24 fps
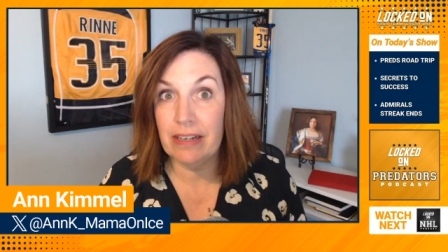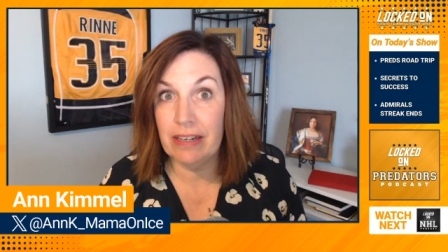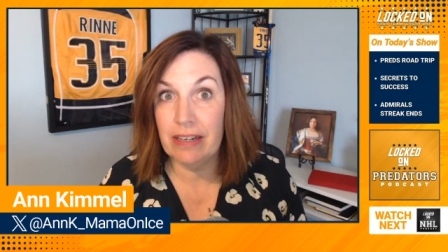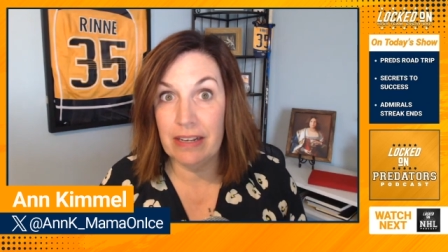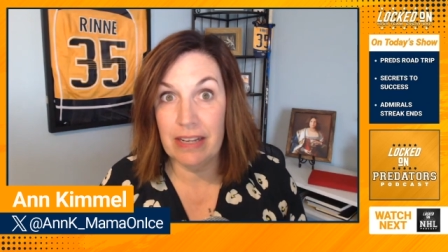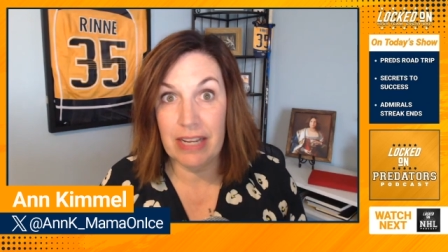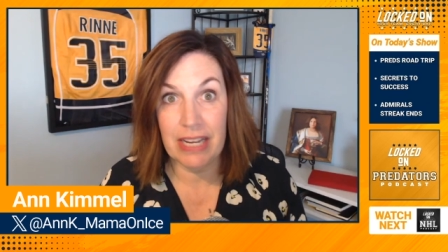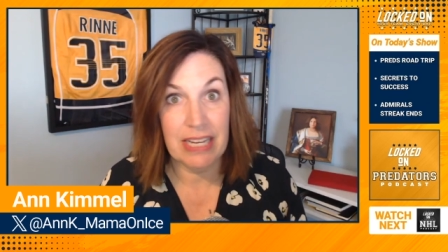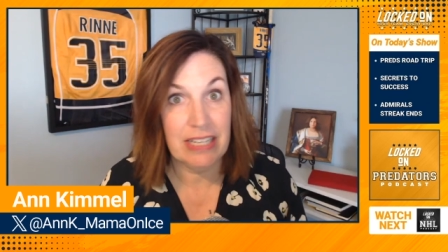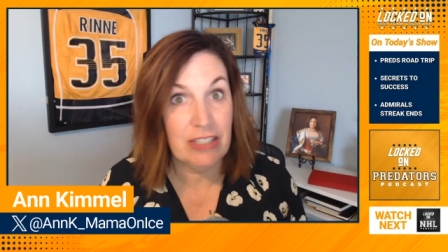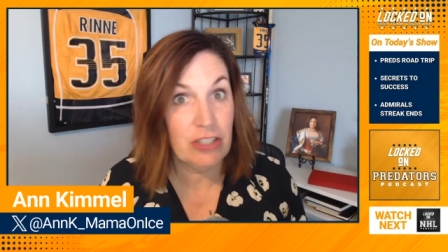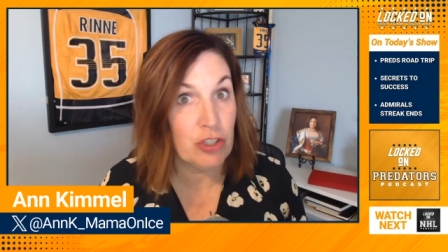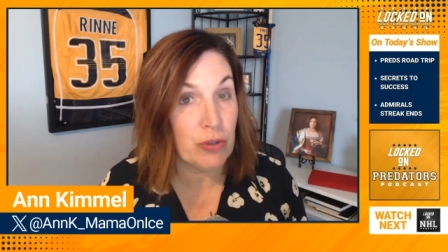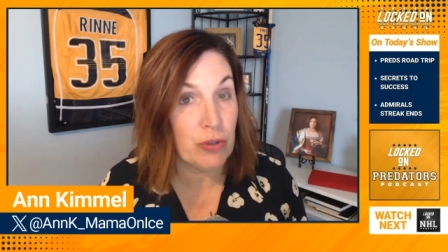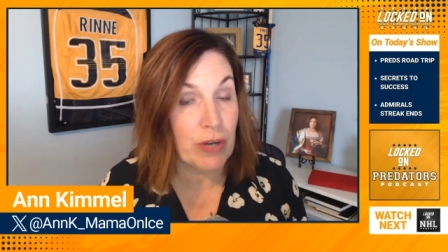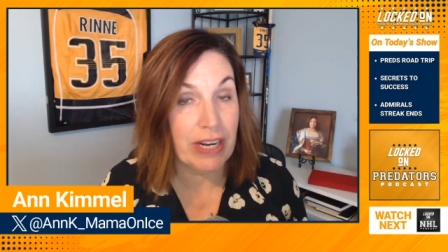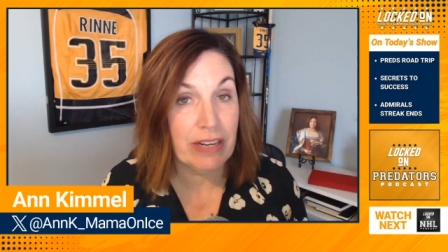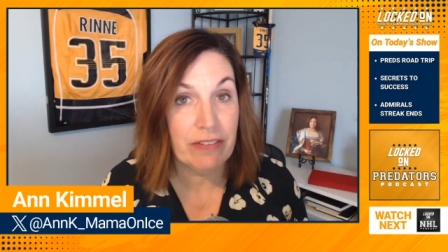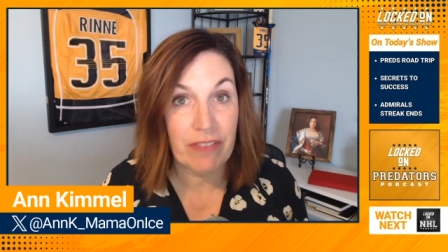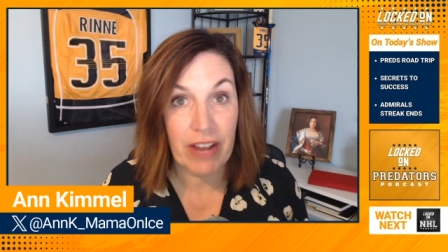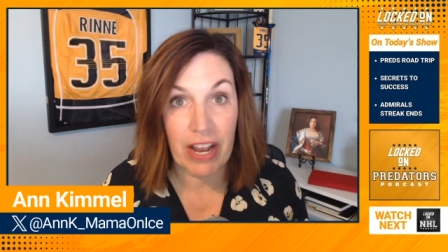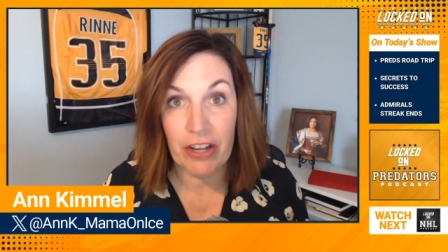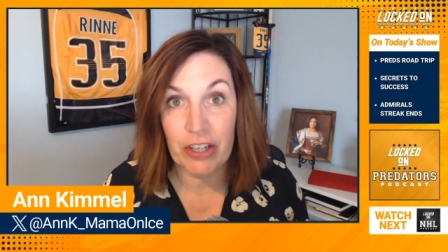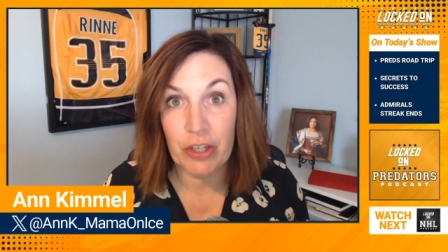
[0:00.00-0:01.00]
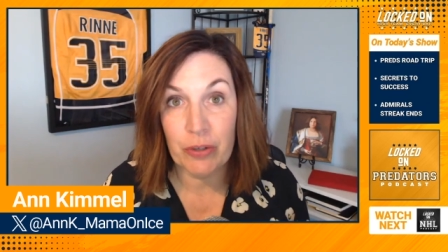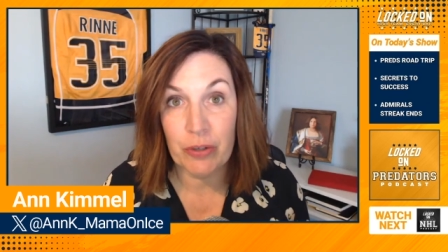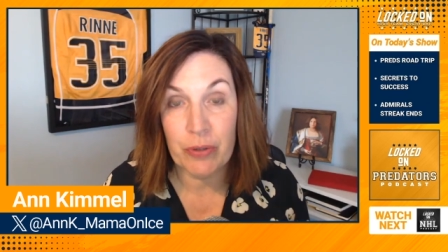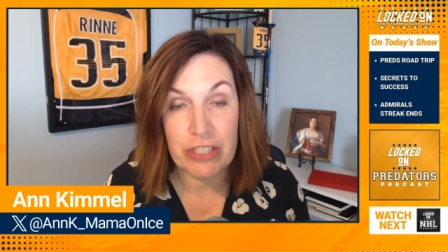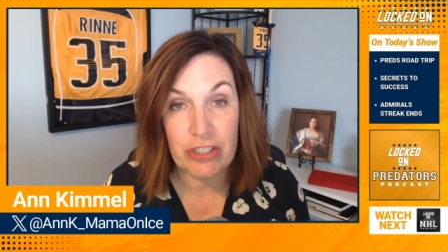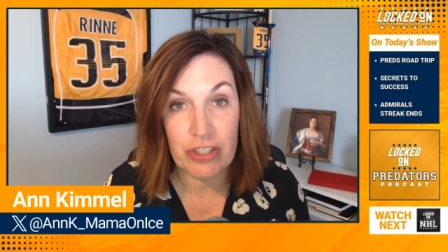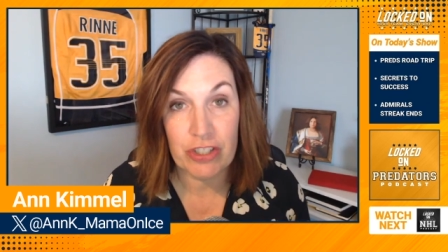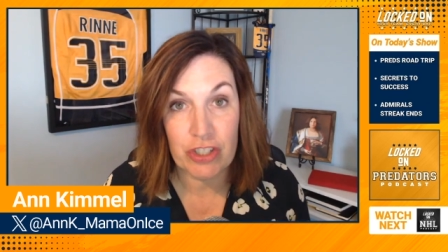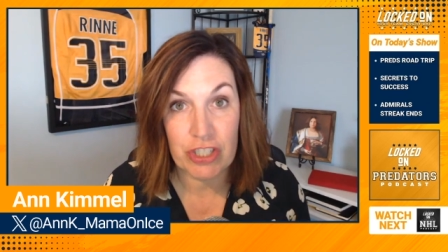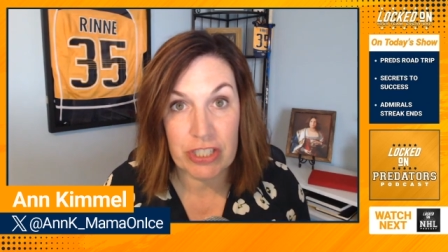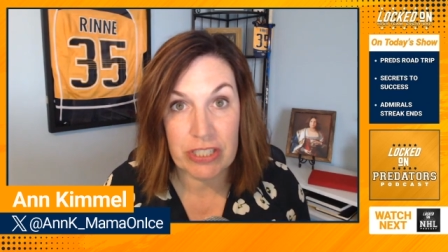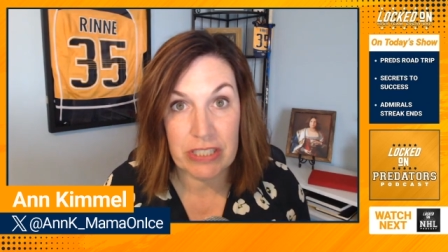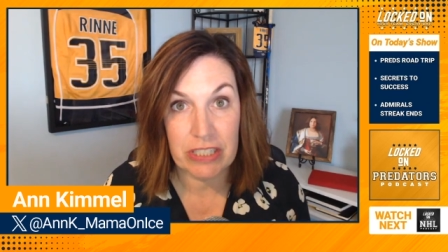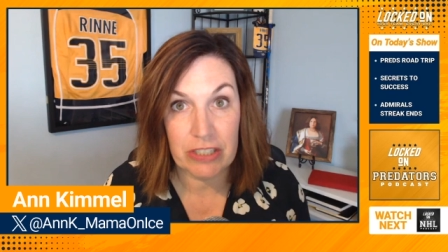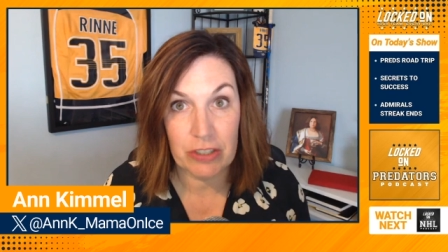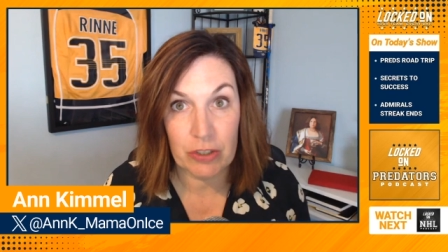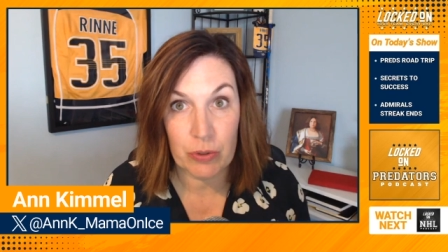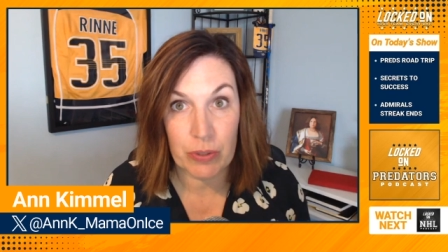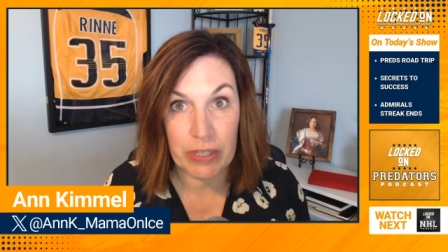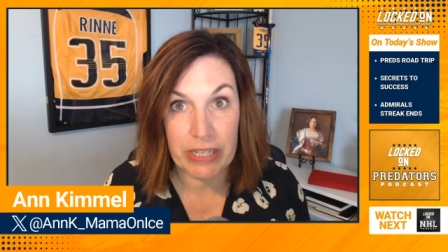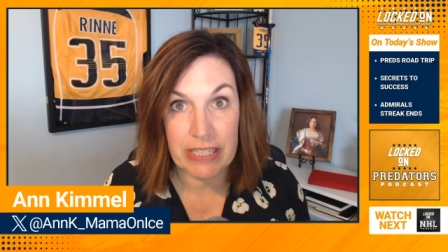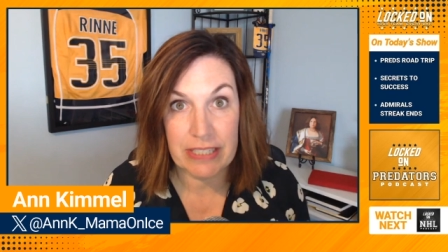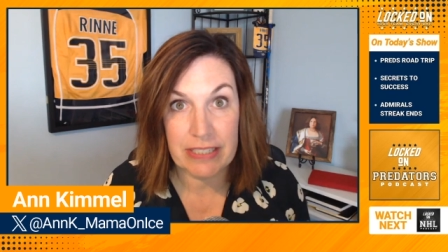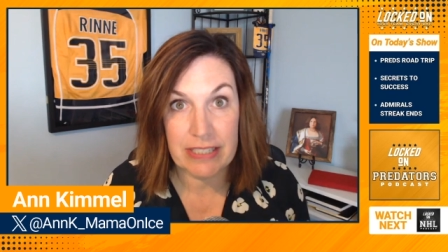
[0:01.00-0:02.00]
his trade value has just
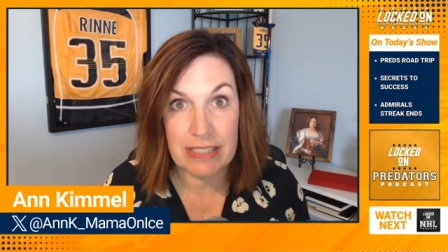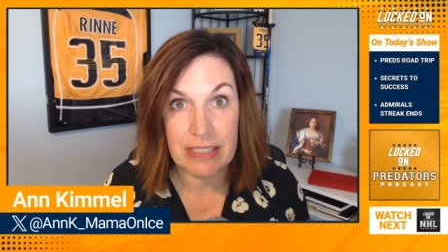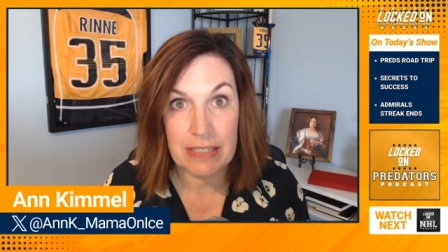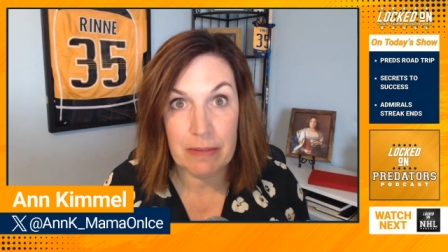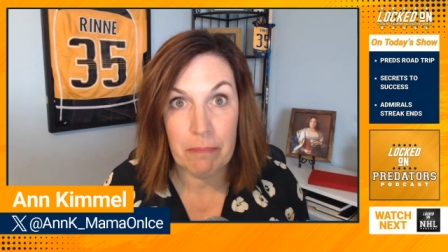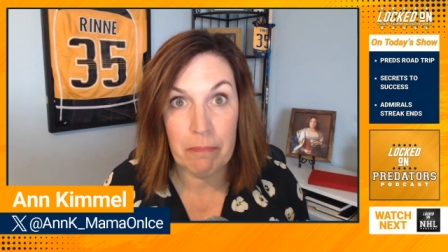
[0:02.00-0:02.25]
increased